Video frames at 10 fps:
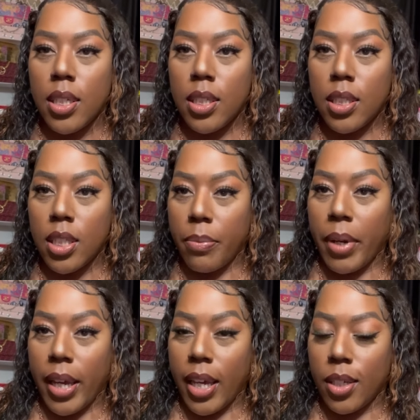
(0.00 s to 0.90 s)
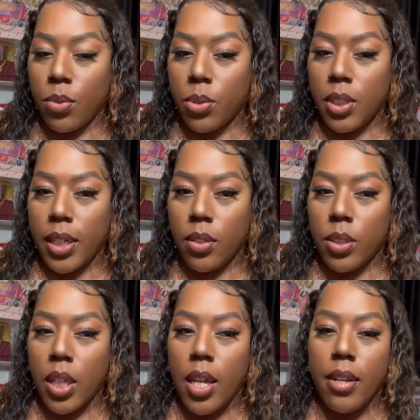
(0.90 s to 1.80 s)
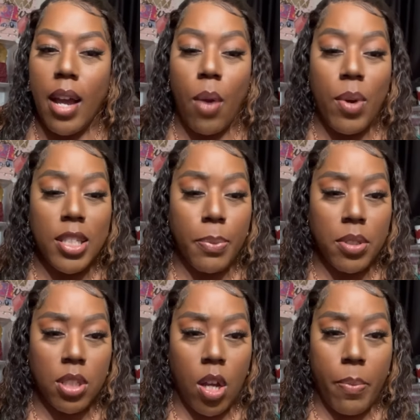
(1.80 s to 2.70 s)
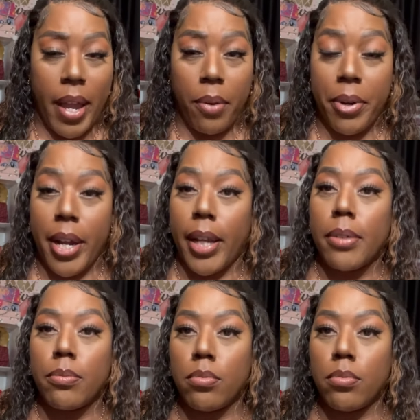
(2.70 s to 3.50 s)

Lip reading: semi-annual sales. Now, I wasn't supposed to go back, right?